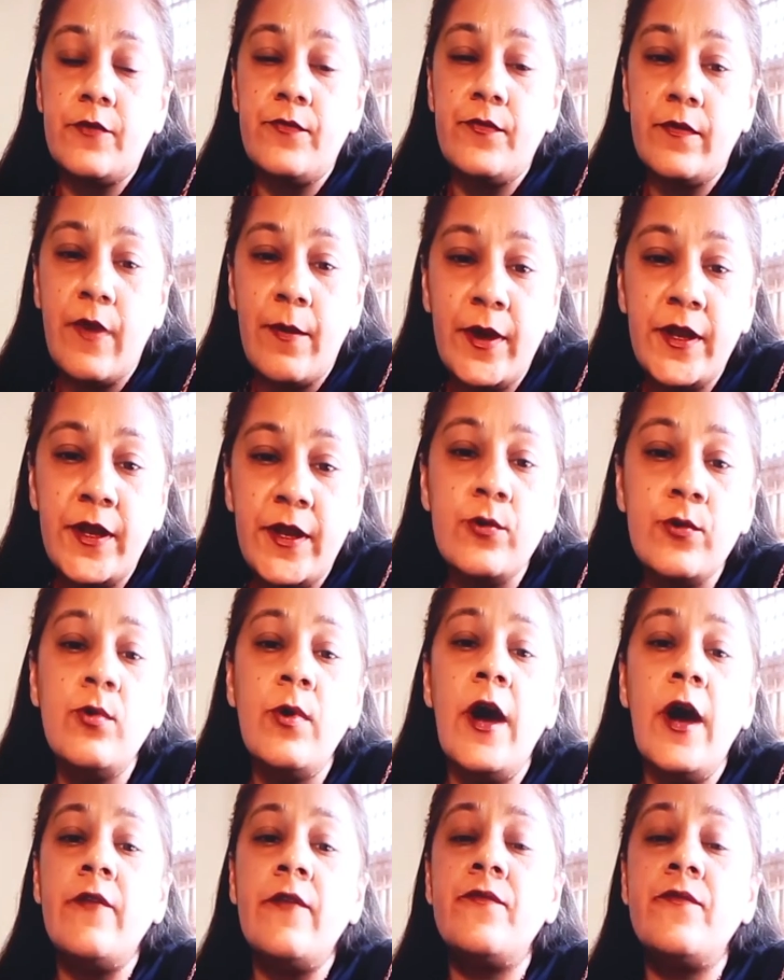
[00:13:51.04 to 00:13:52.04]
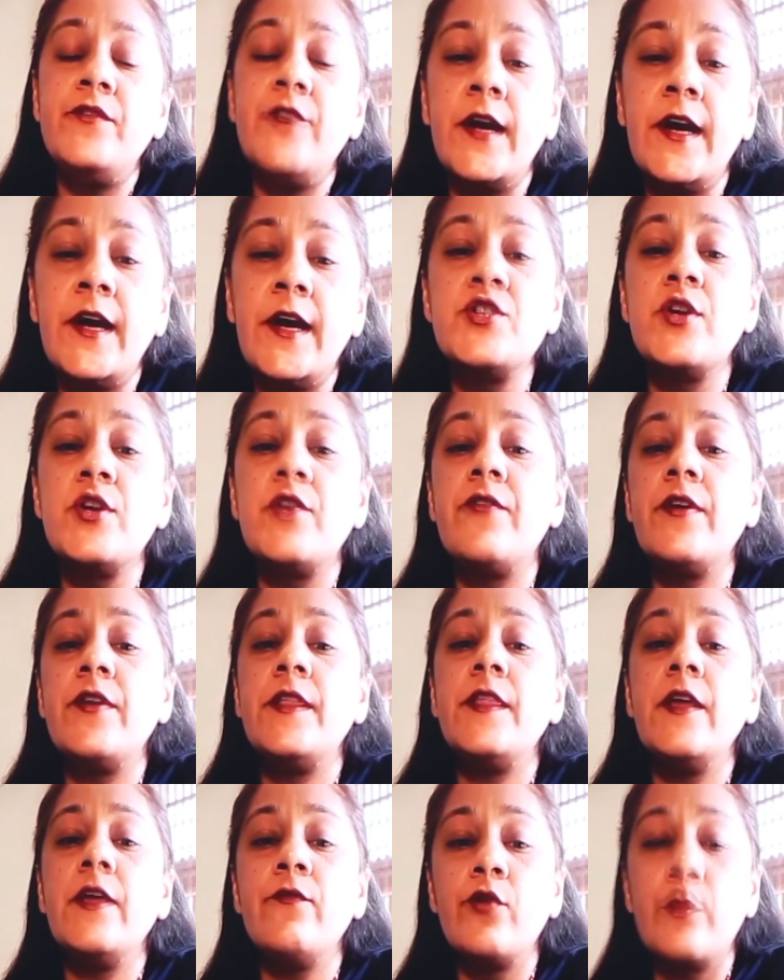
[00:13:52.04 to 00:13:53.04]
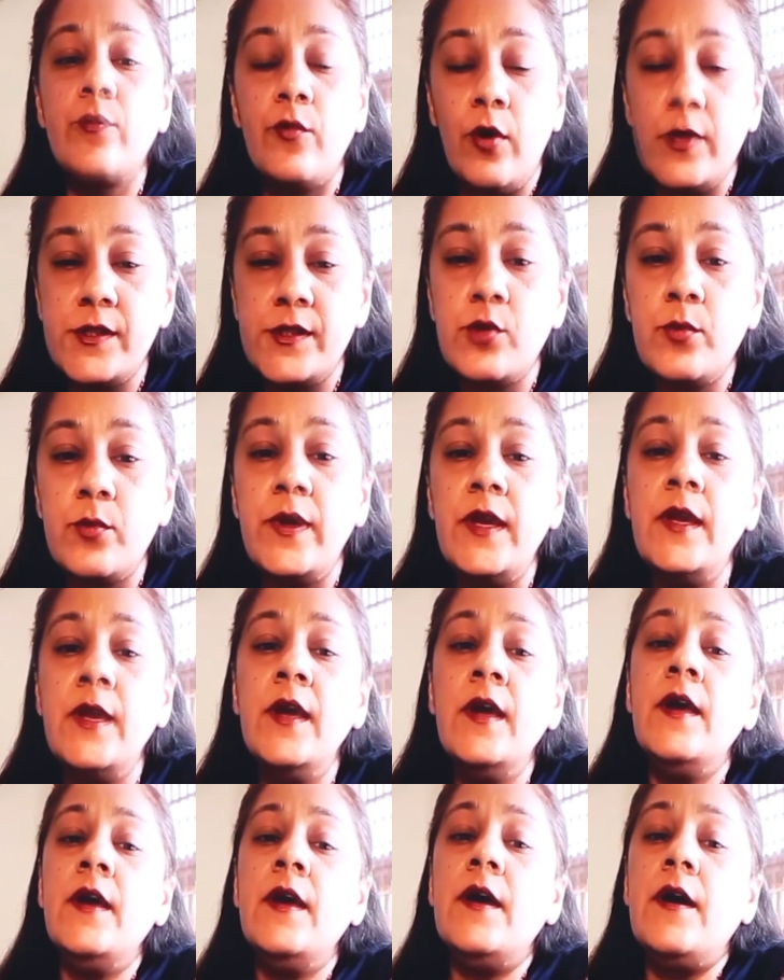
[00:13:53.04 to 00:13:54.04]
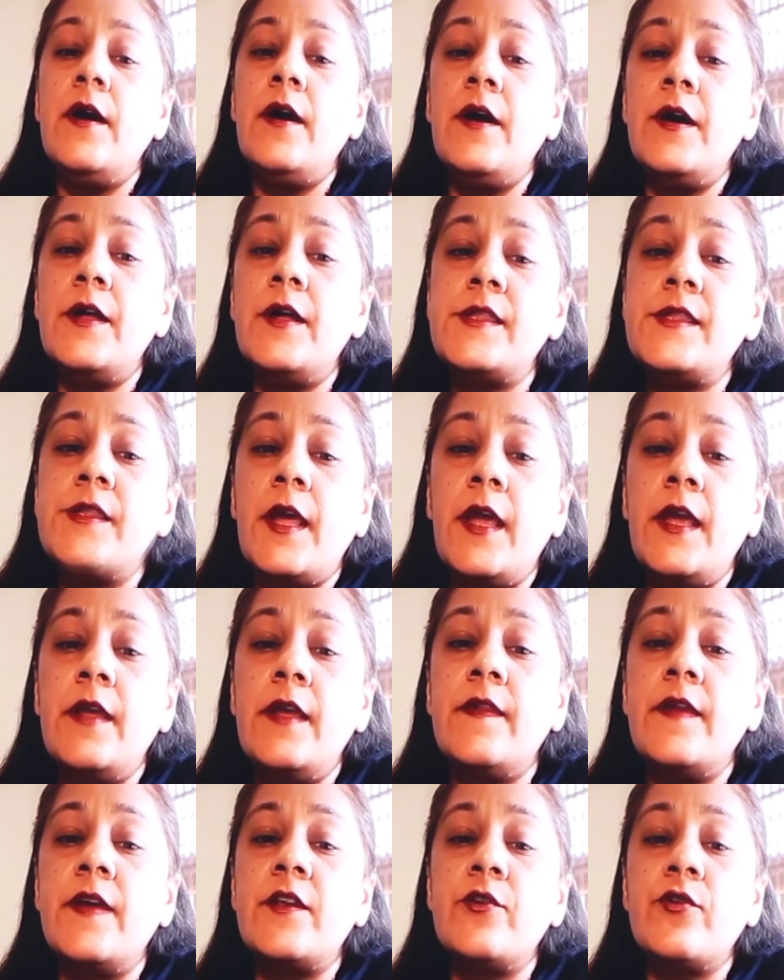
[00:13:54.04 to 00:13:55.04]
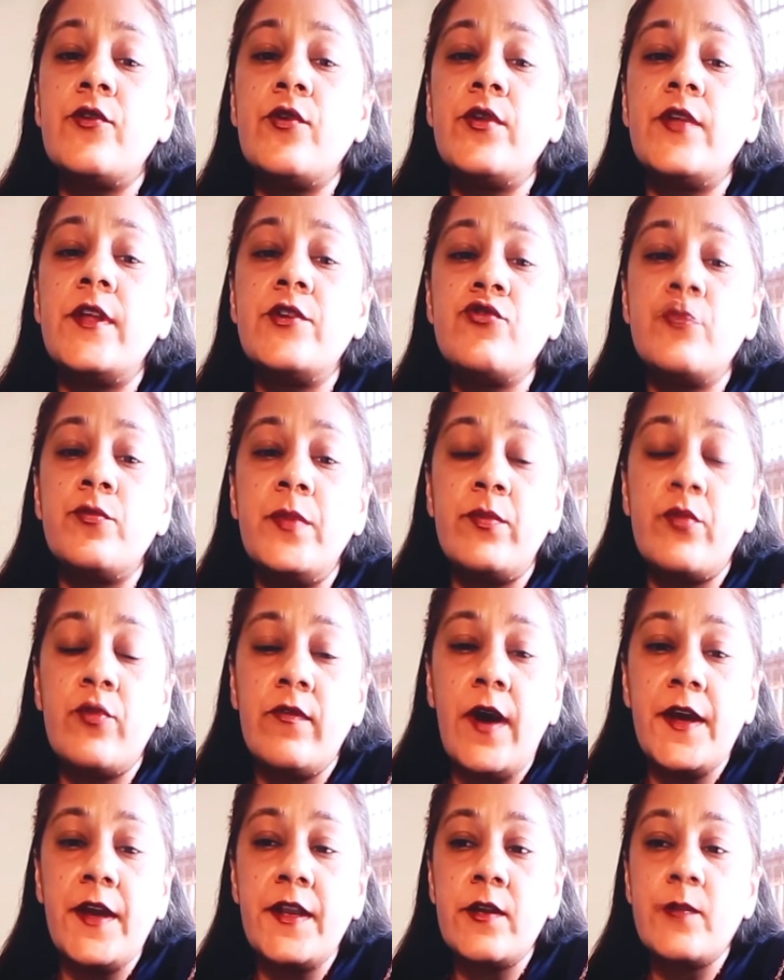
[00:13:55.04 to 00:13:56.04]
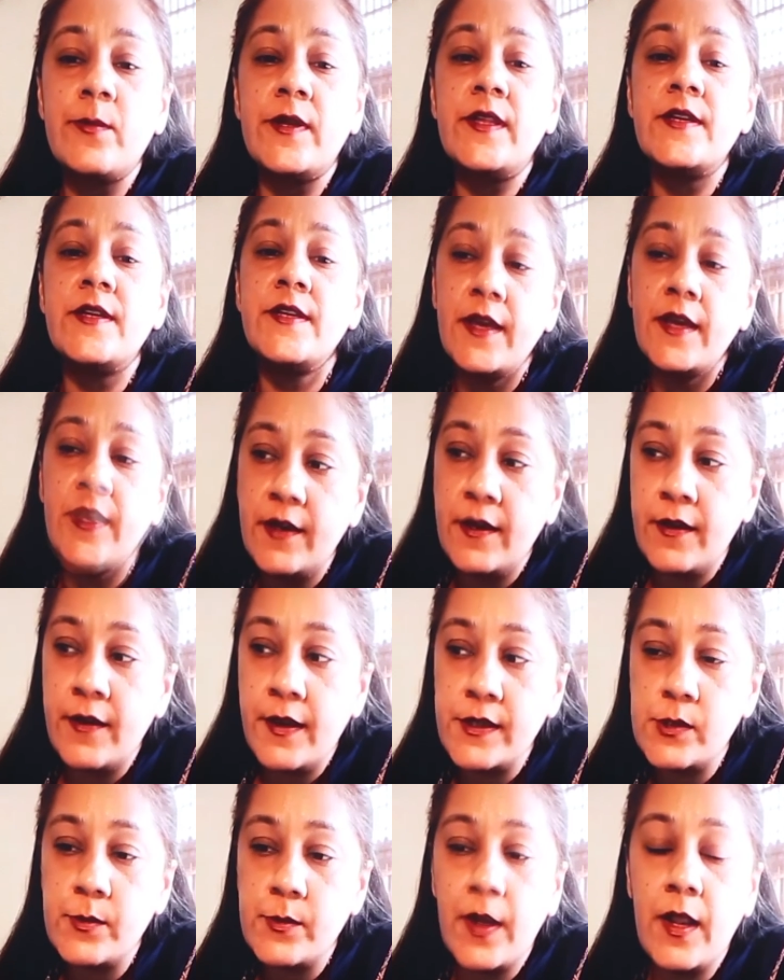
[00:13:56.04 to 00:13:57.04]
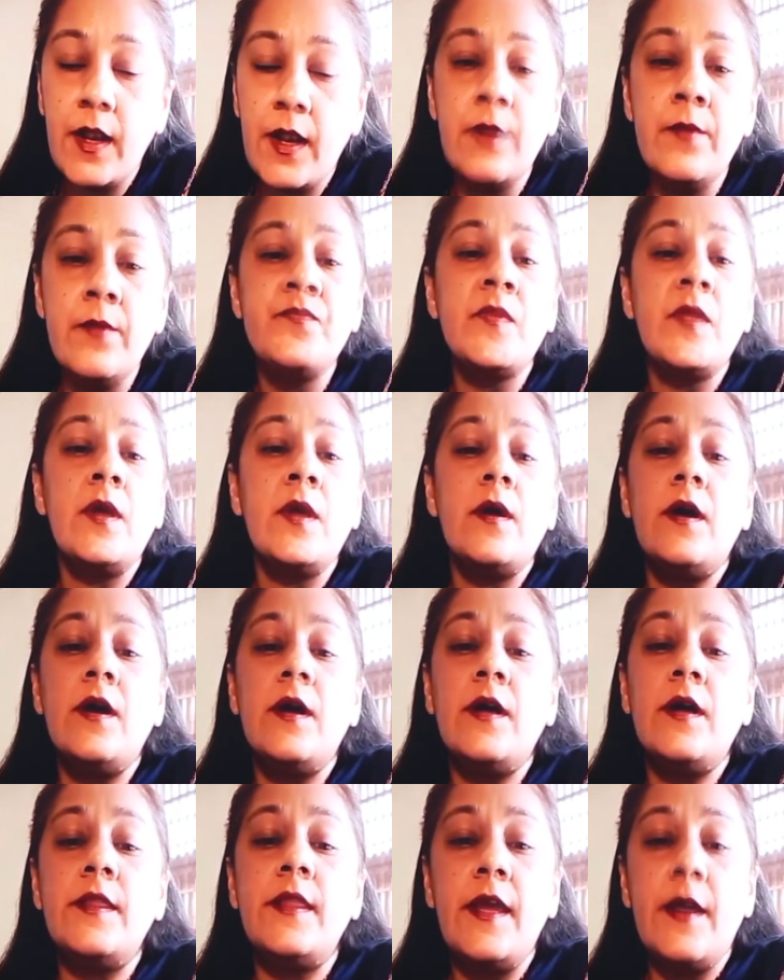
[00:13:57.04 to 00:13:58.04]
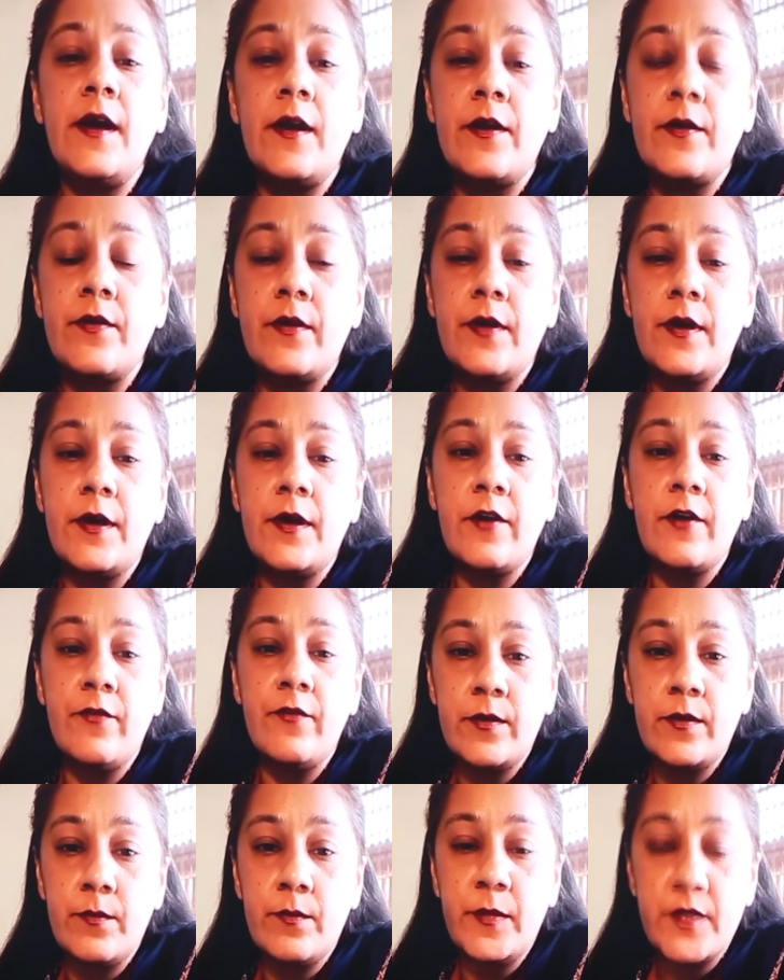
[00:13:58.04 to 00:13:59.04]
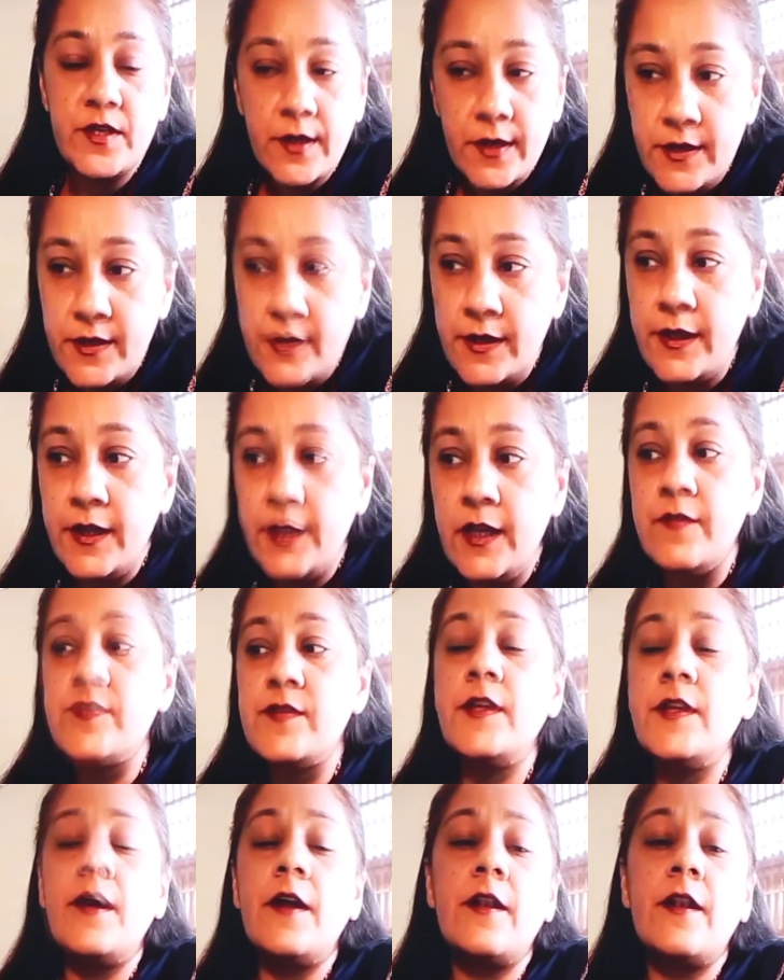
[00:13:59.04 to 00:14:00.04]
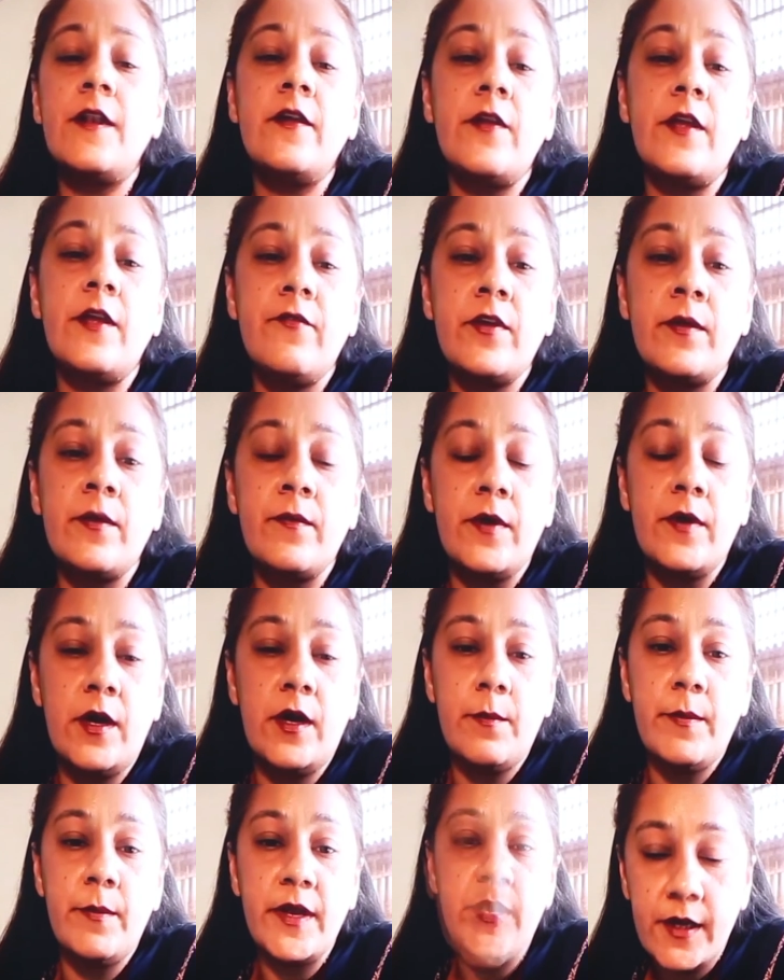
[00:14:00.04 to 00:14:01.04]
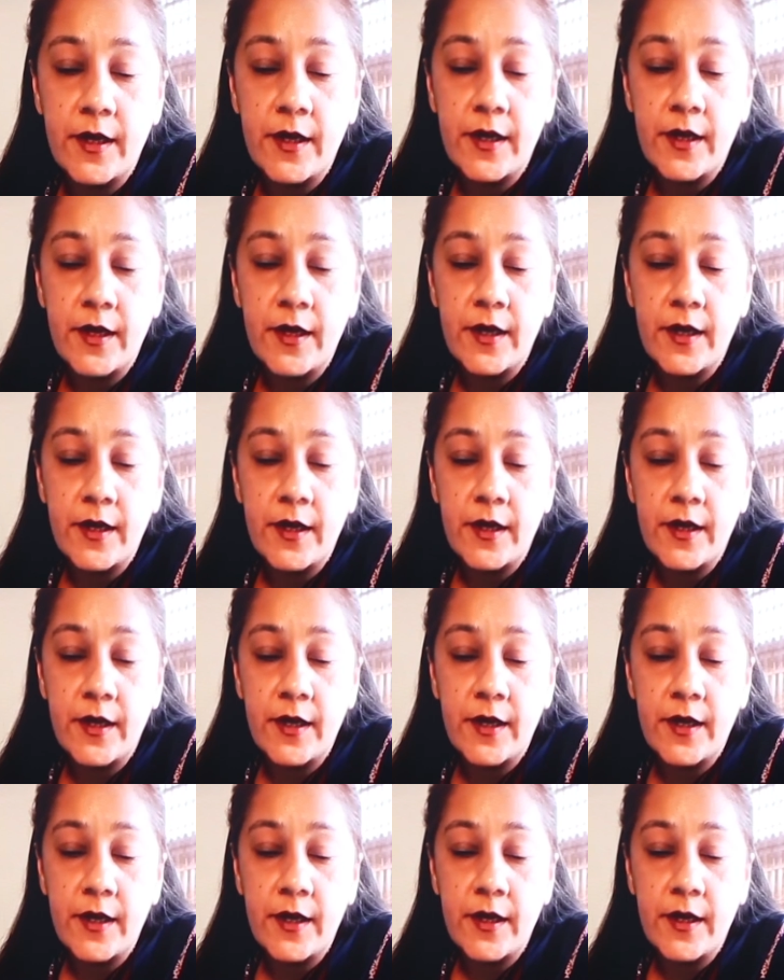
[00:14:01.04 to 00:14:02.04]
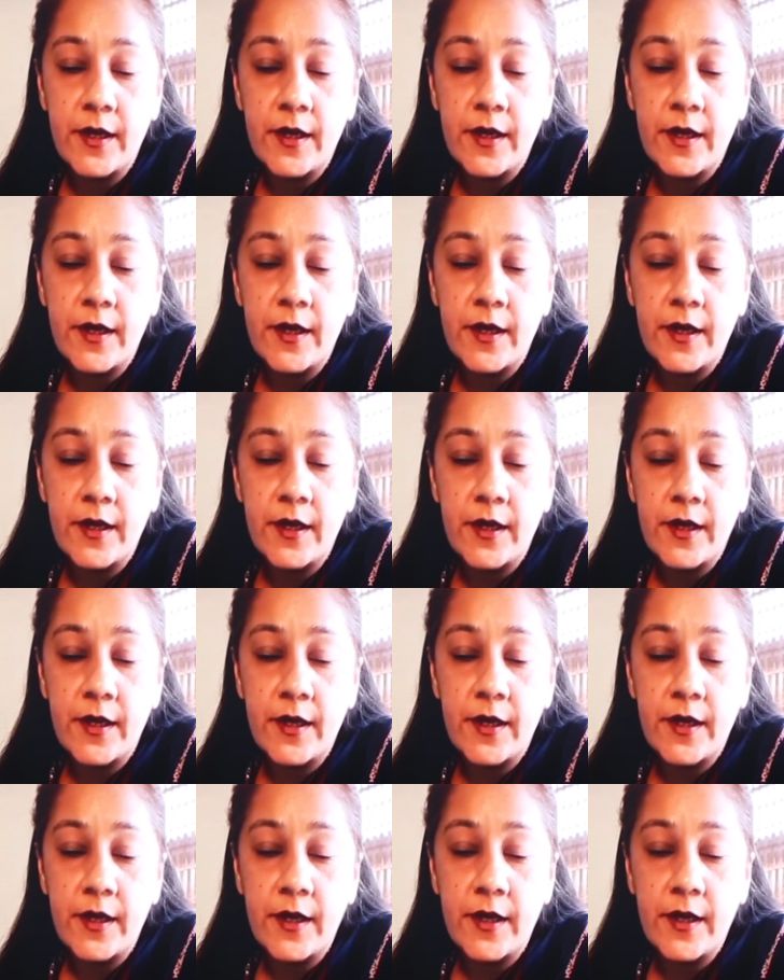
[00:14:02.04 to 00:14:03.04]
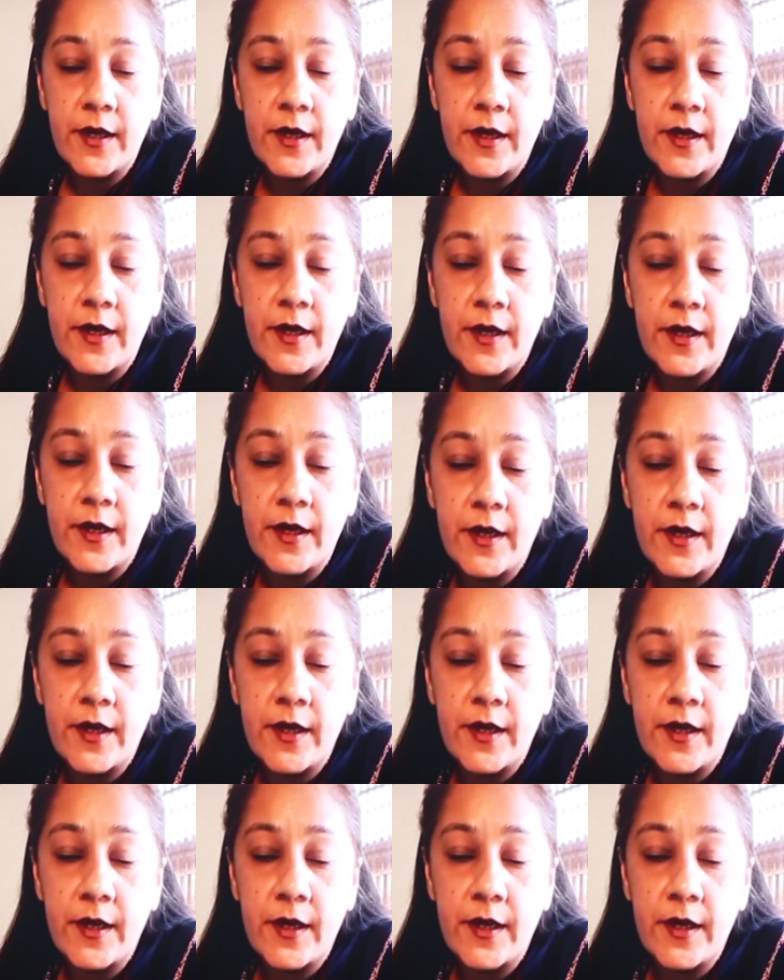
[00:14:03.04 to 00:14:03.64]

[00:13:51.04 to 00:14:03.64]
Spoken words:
women who have younger children, they would also be saying that they should be provided with a daycare as well. They are given maternity leaves, they are given medical allowances, and they should be empowered.